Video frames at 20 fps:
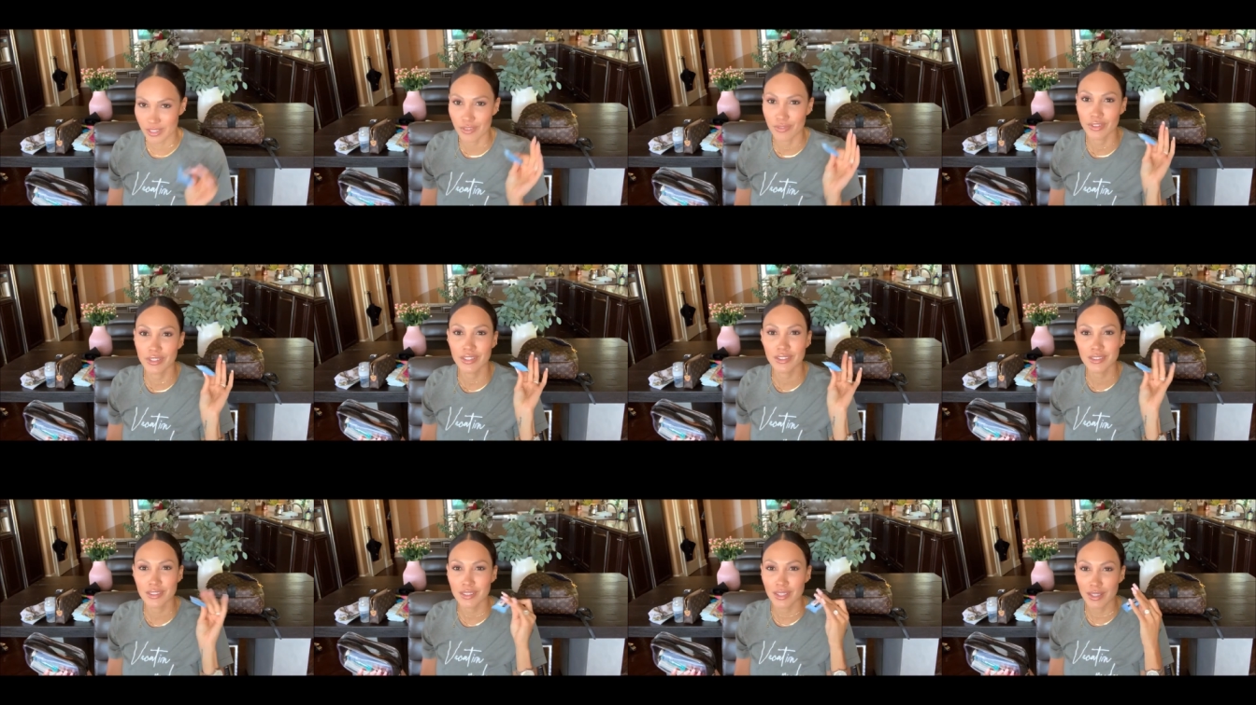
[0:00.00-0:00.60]
if
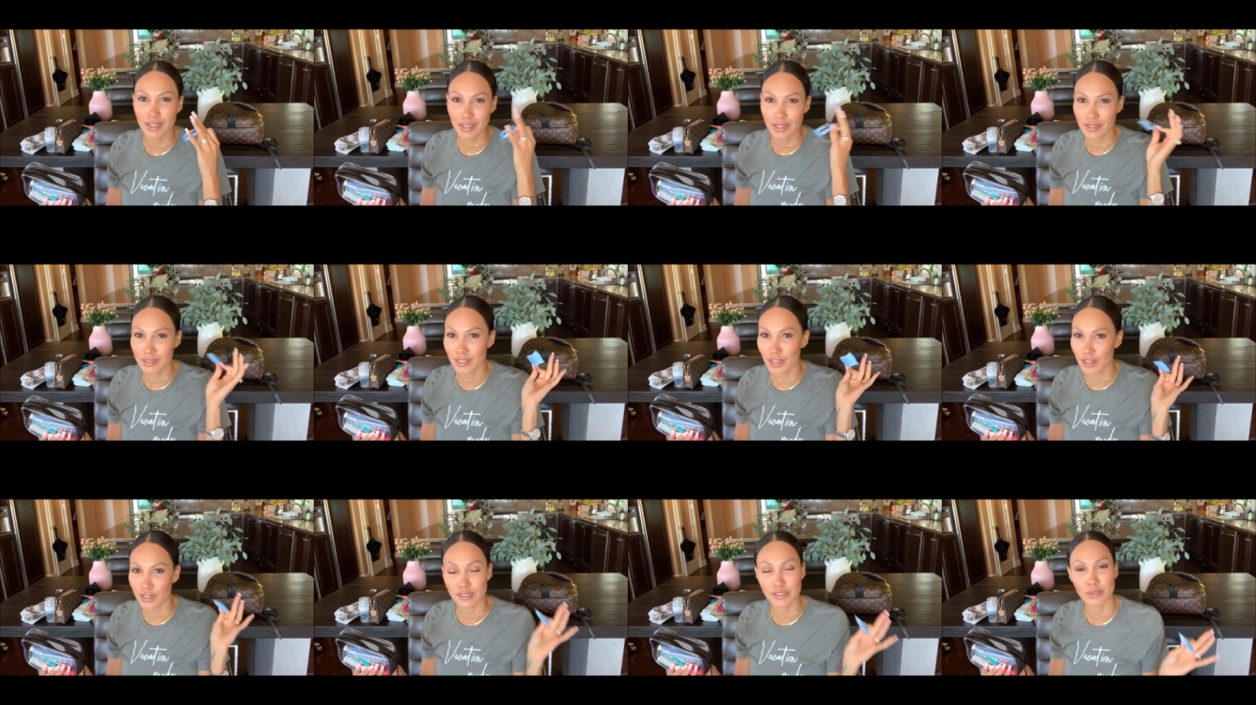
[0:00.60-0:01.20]
it's like gets
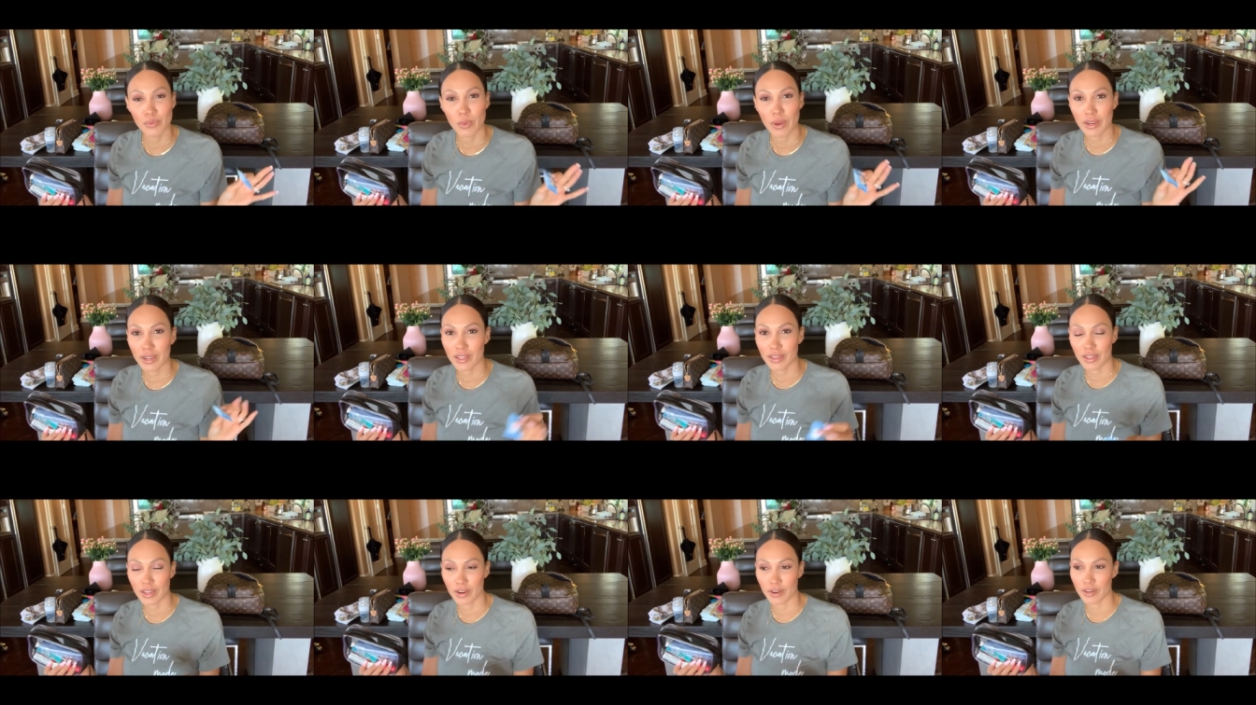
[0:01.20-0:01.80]
kind of sweaty
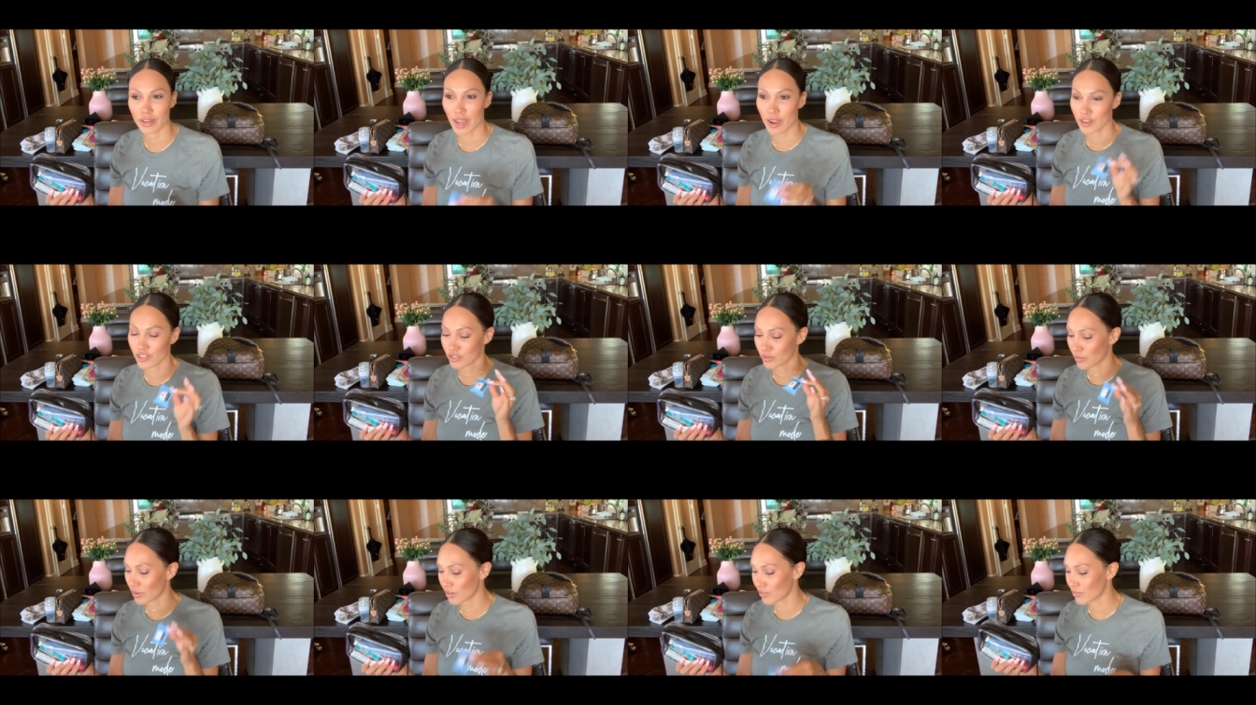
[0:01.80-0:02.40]
in there and I
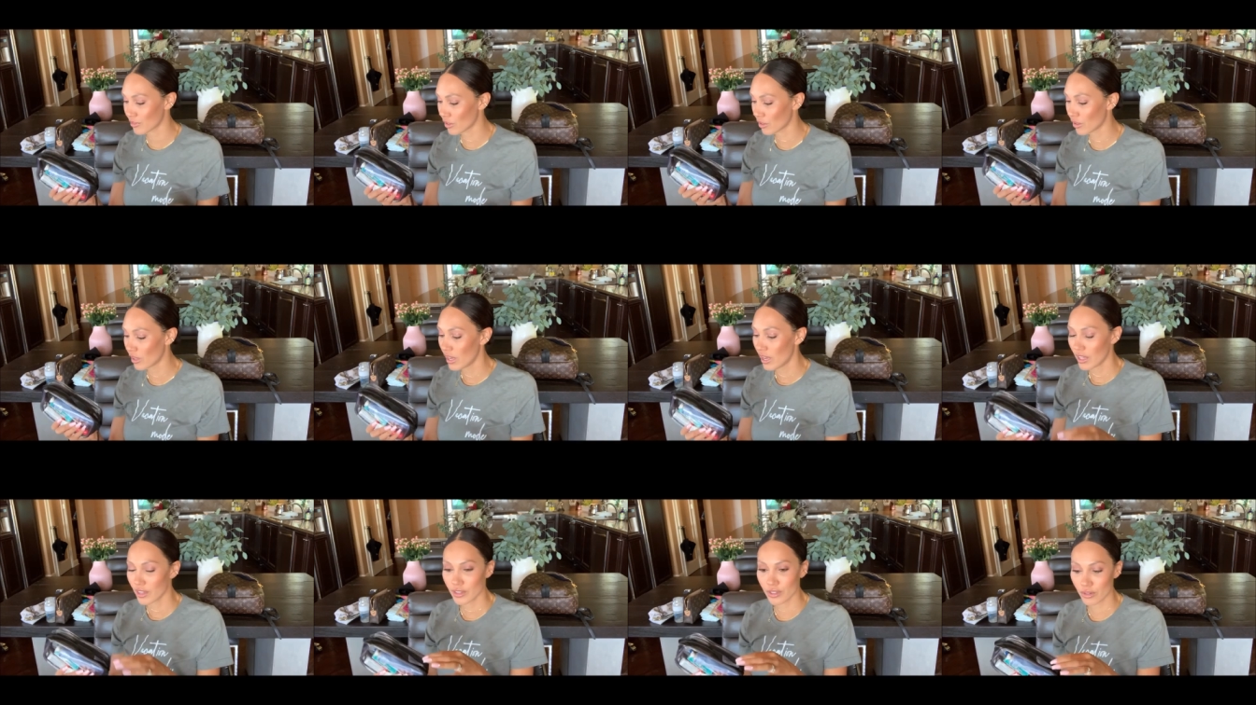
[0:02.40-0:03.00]
just want to feel
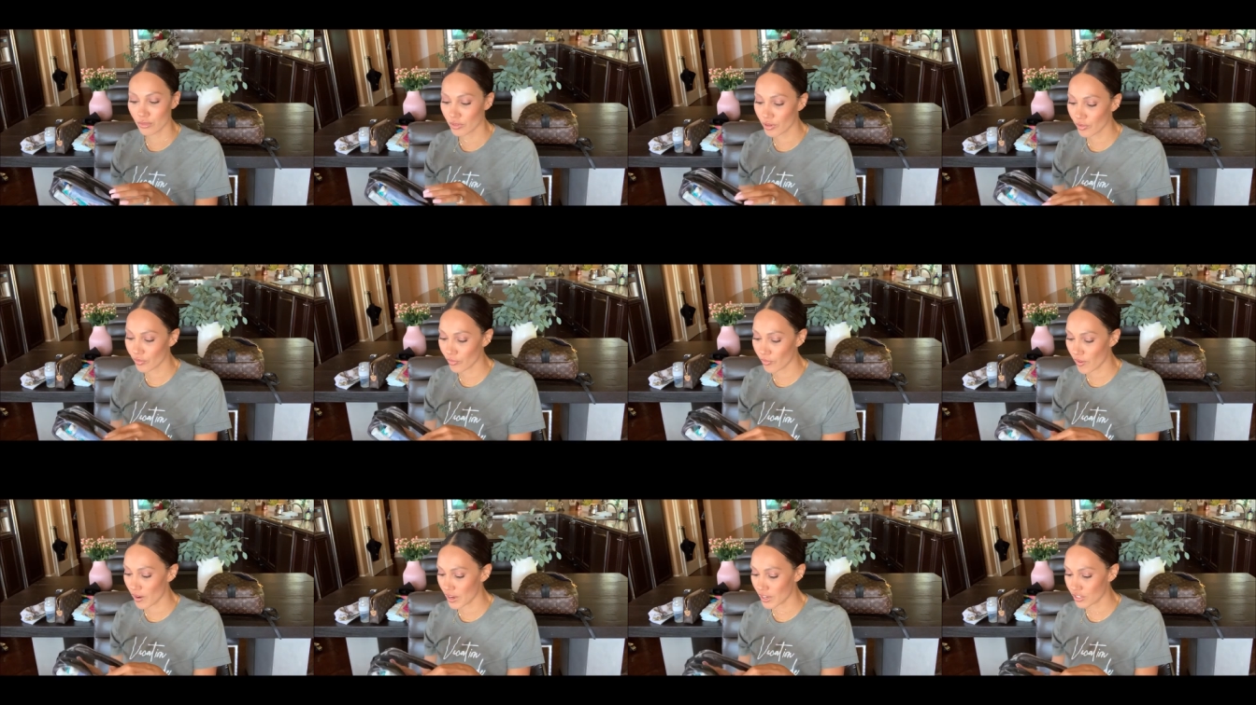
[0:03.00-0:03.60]
a little
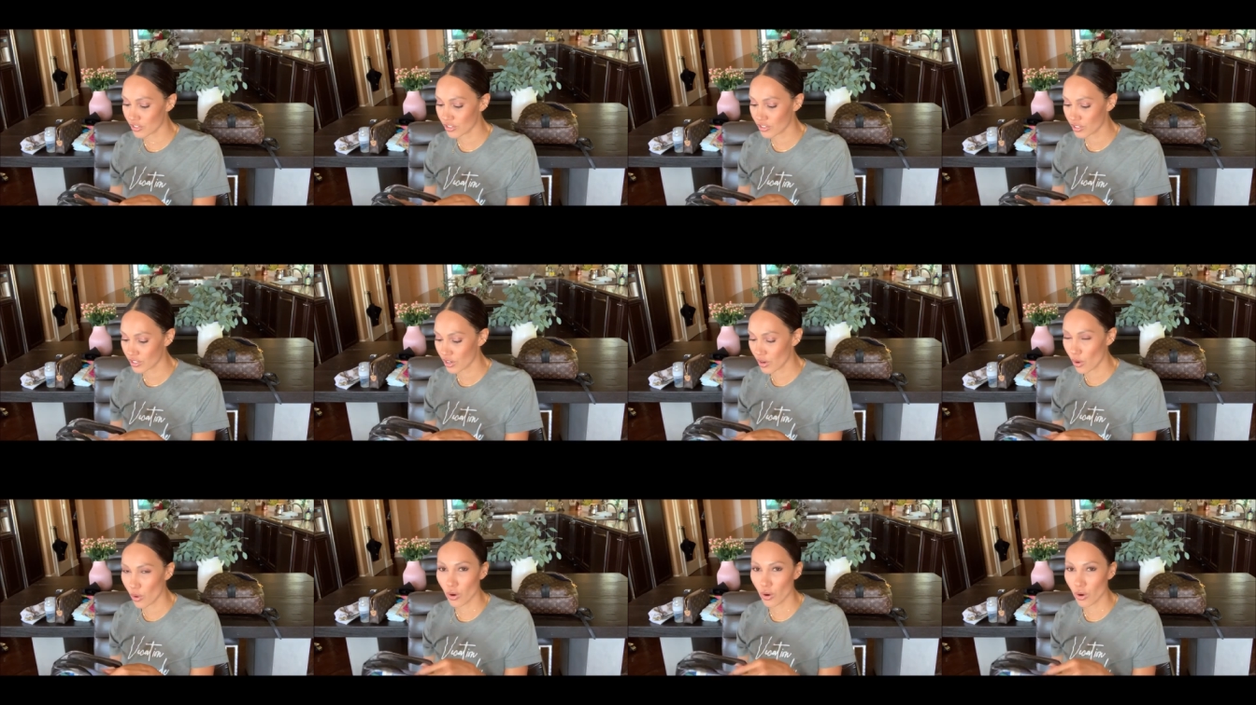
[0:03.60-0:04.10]
refreshed,